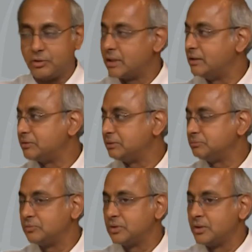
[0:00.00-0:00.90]
in your country.
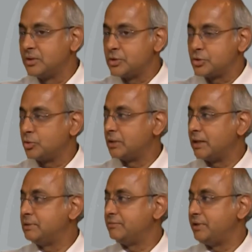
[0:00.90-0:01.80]
So the
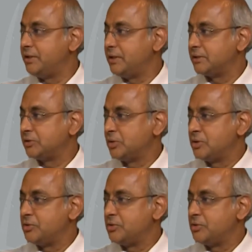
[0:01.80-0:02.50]
government of India